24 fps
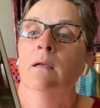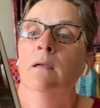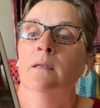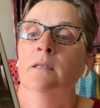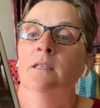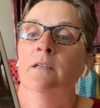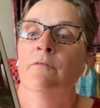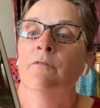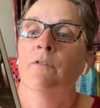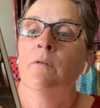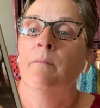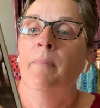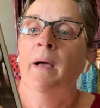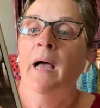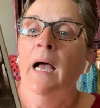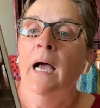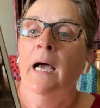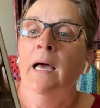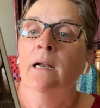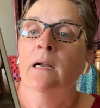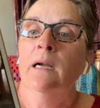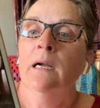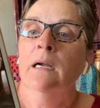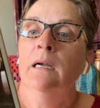different
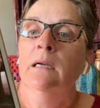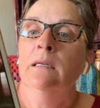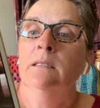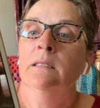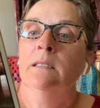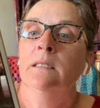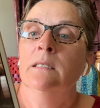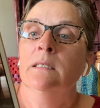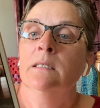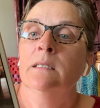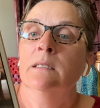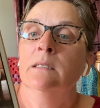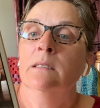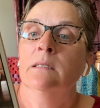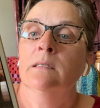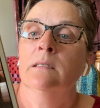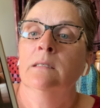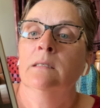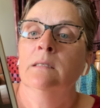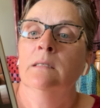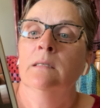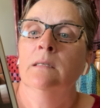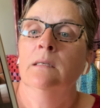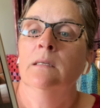patterns
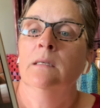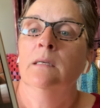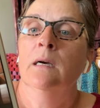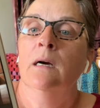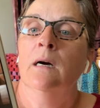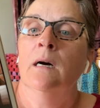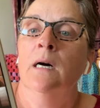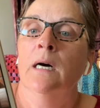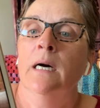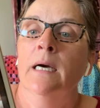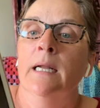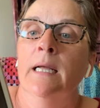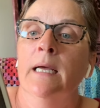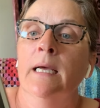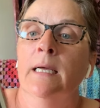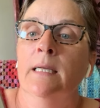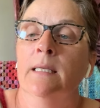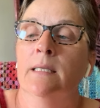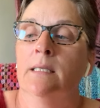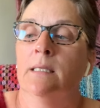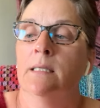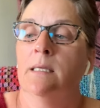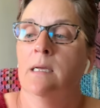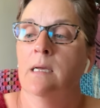on
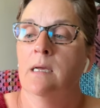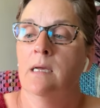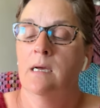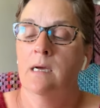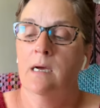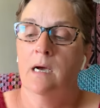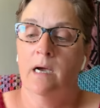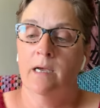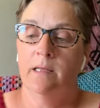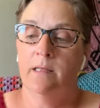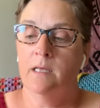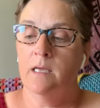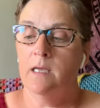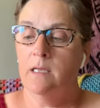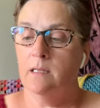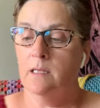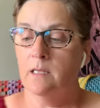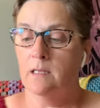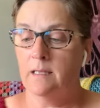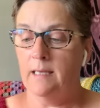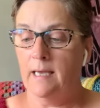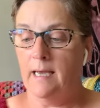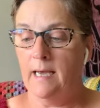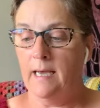it. I think
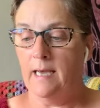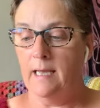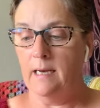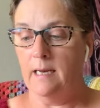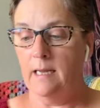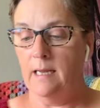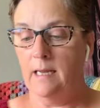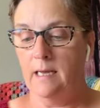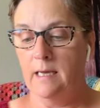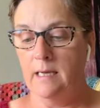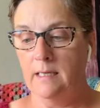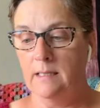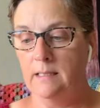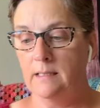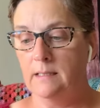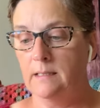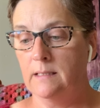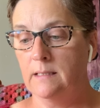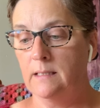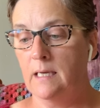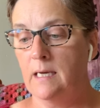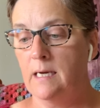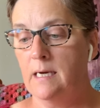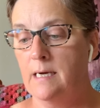that that
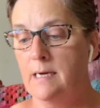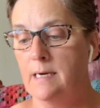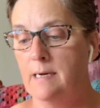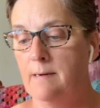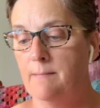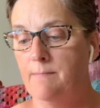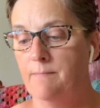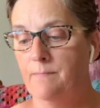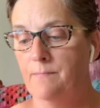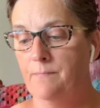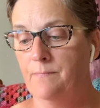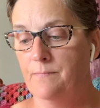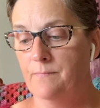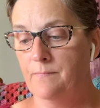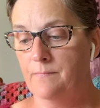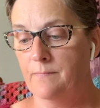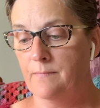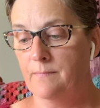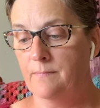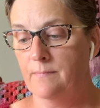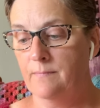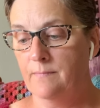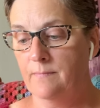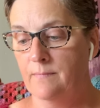is, um,
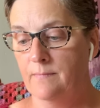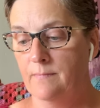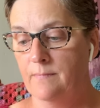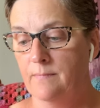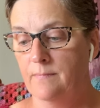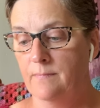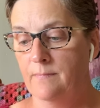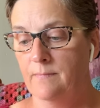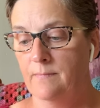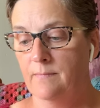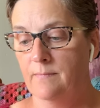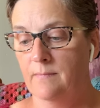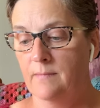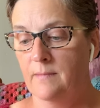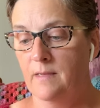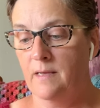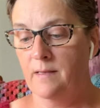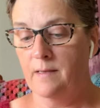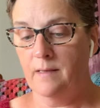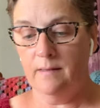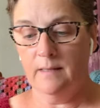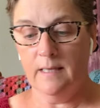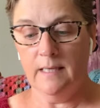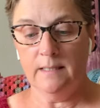I
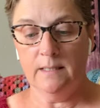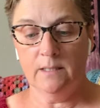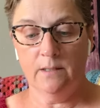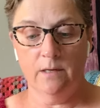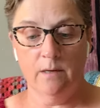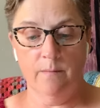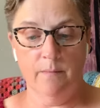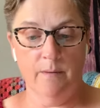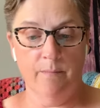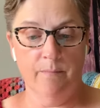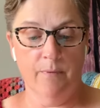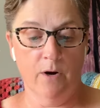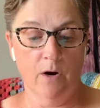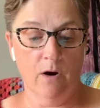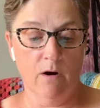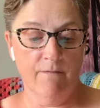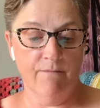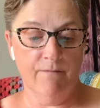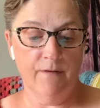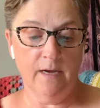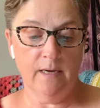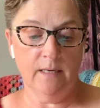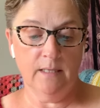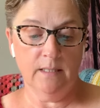think that's gonna be
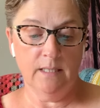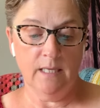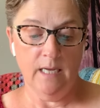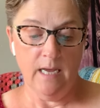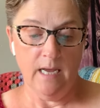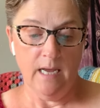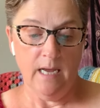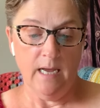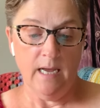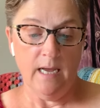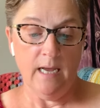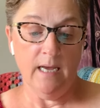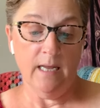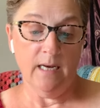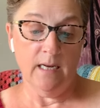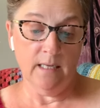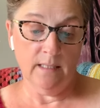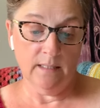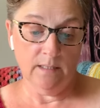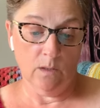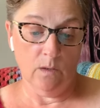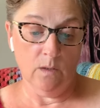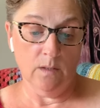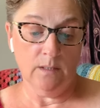perfect. It
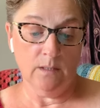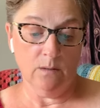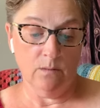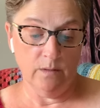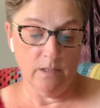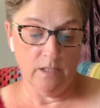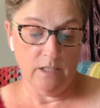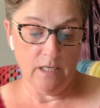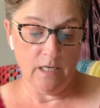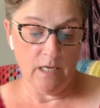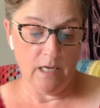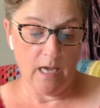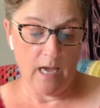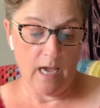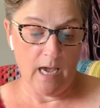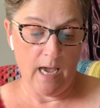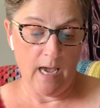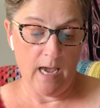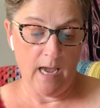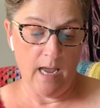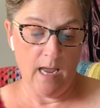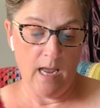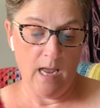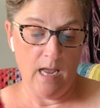is also a
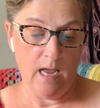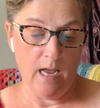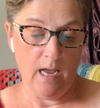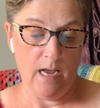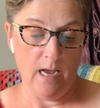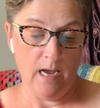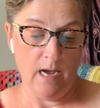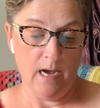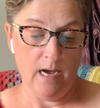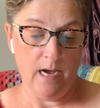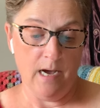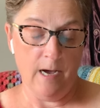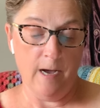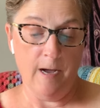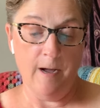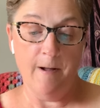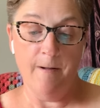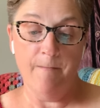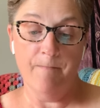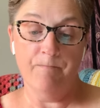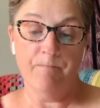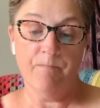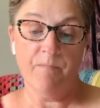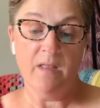DK
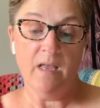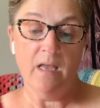um,